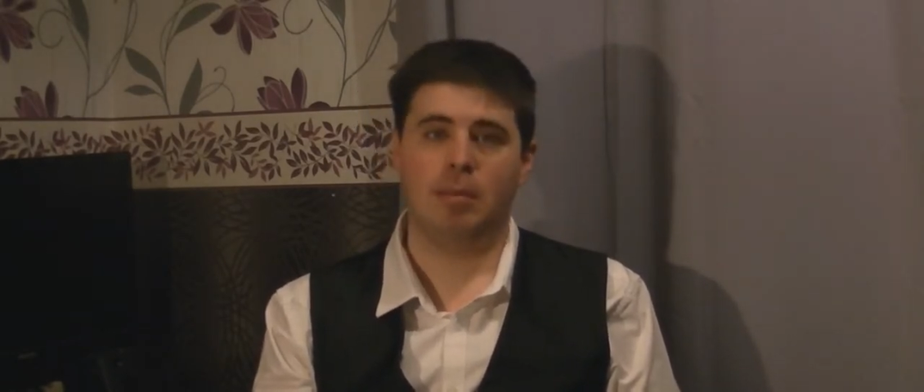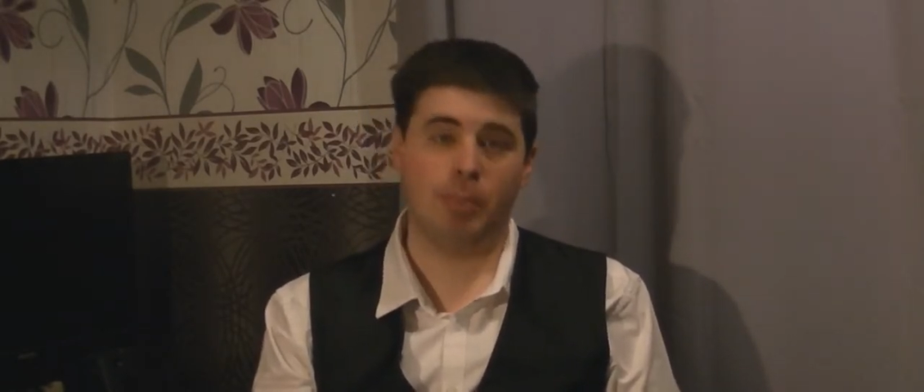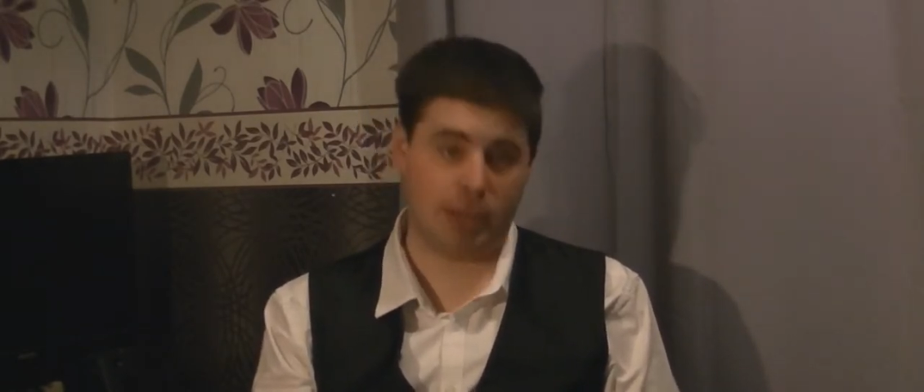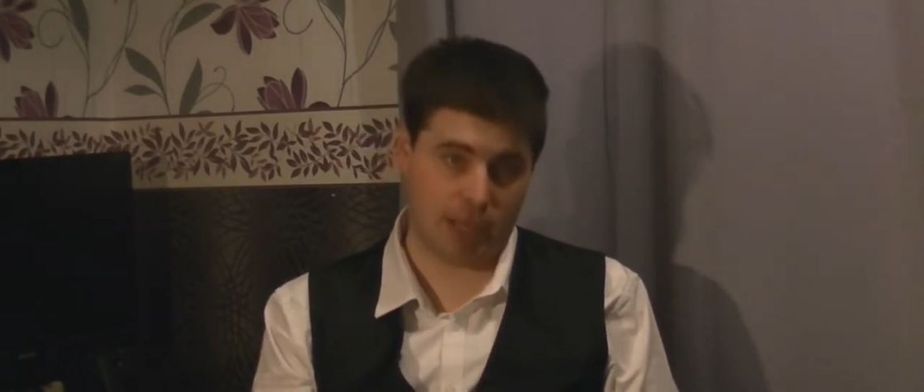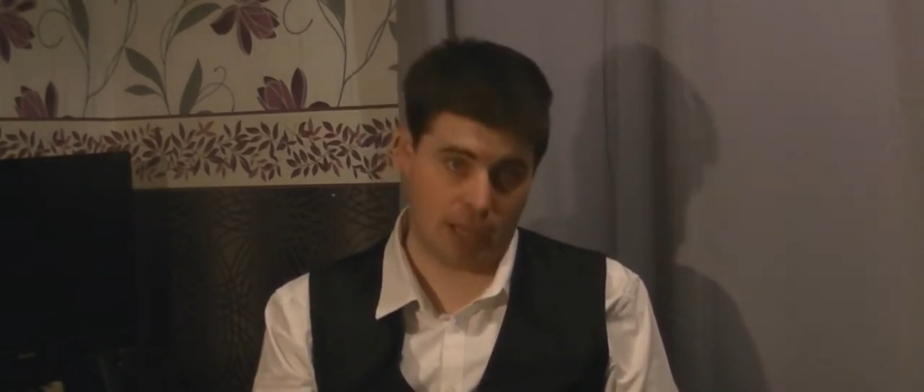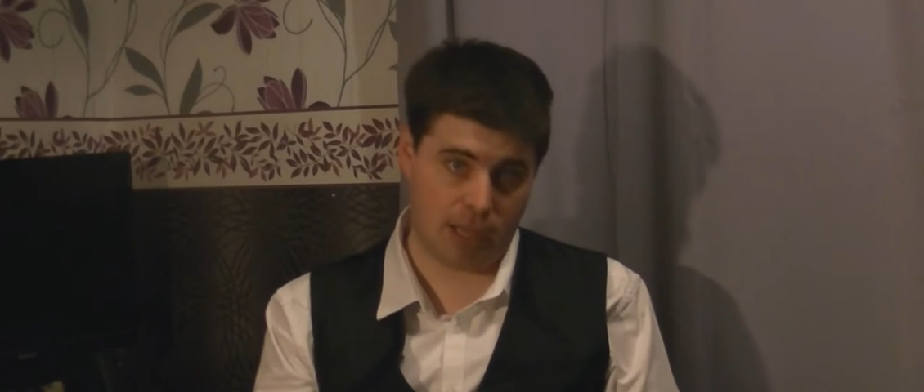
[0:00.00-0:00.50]

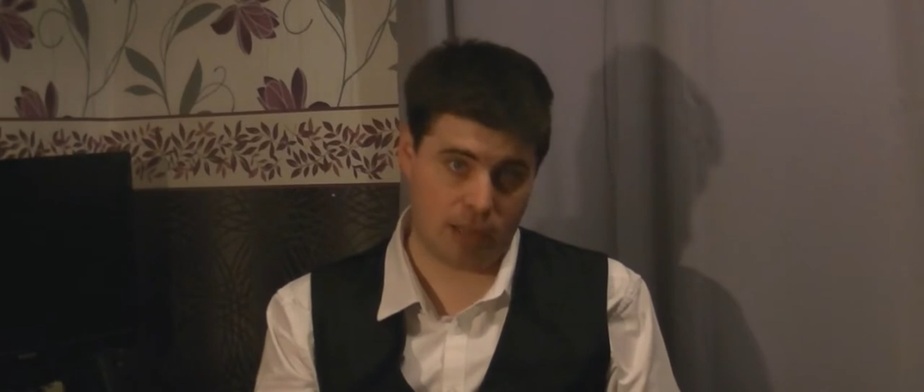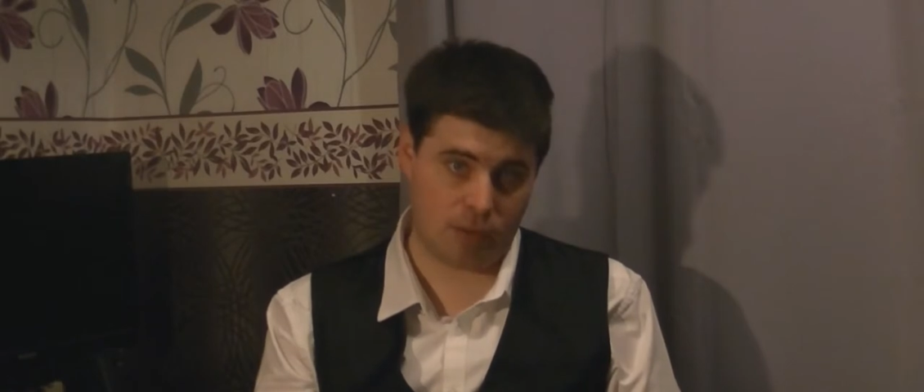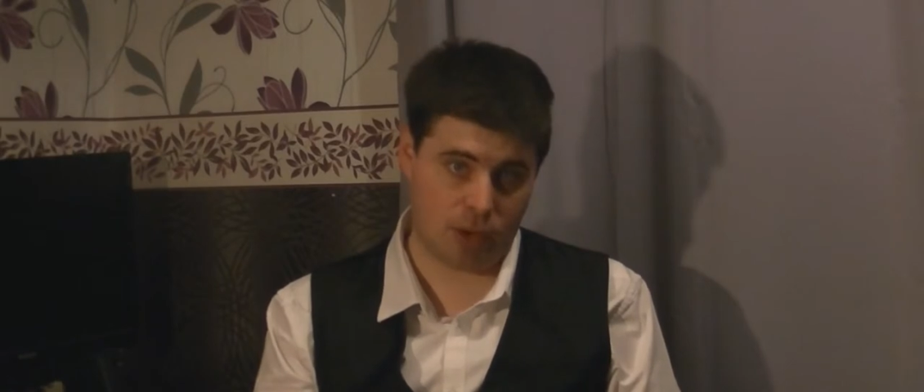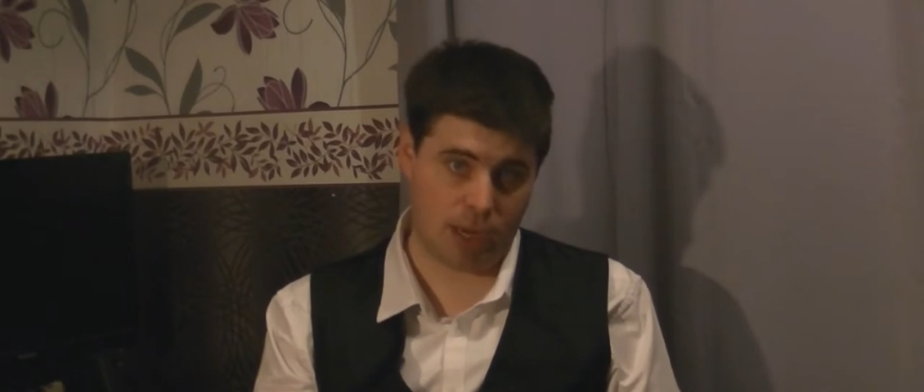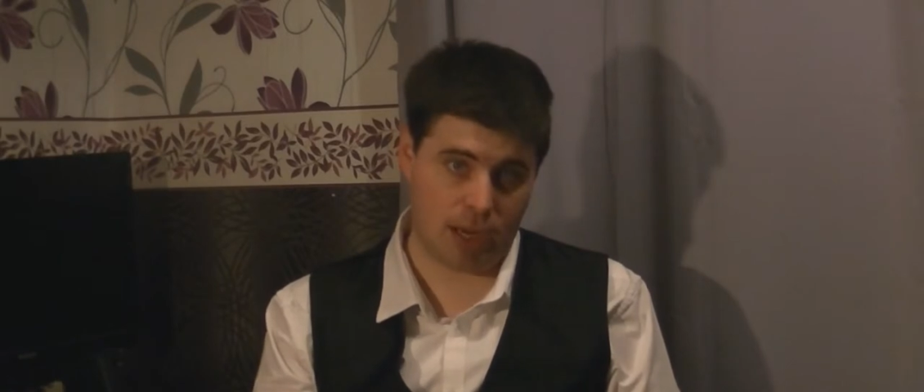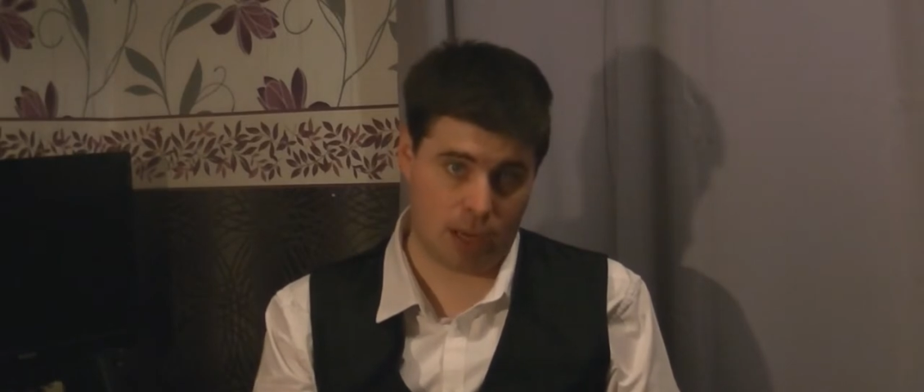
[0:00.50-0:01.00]
But
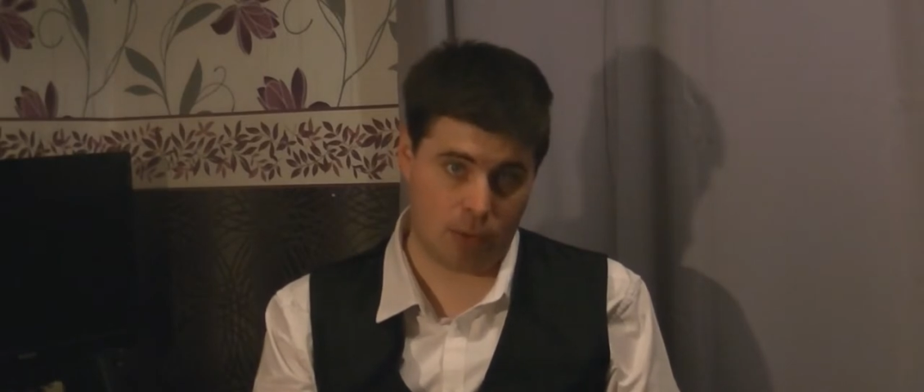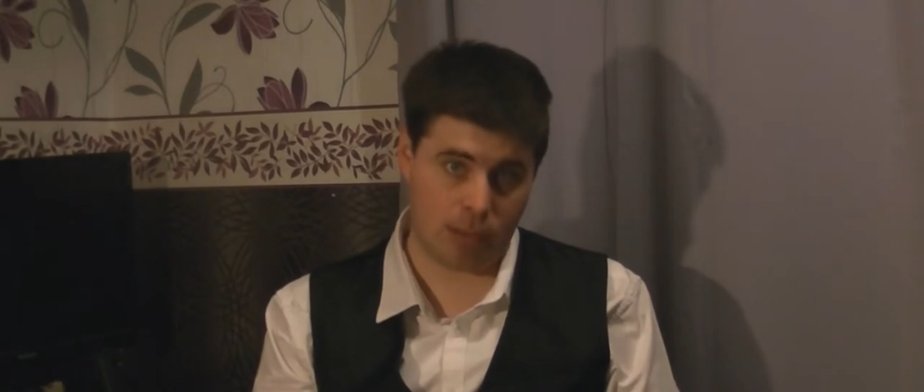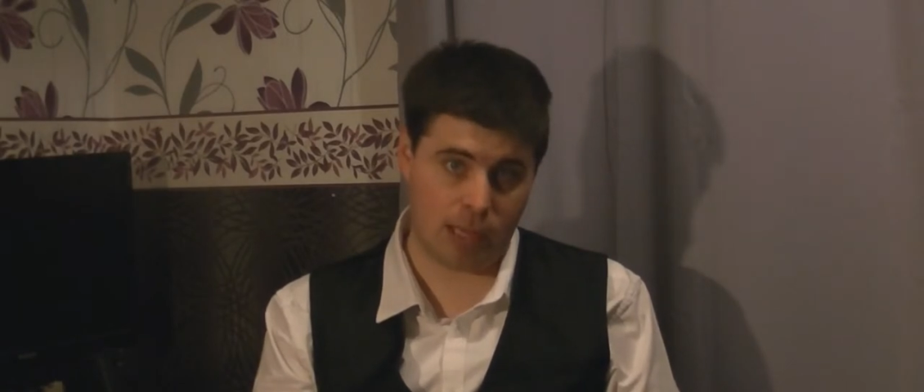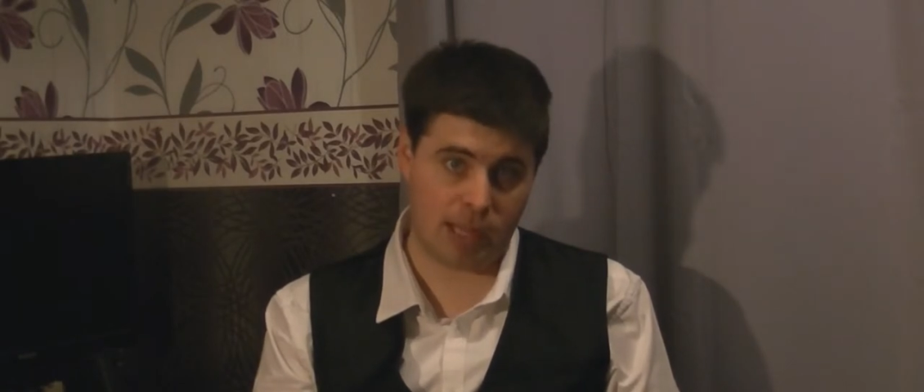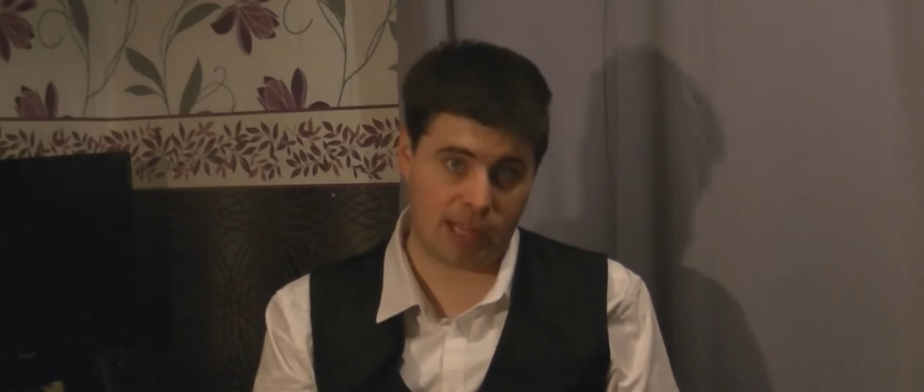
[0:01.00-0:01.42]
history can only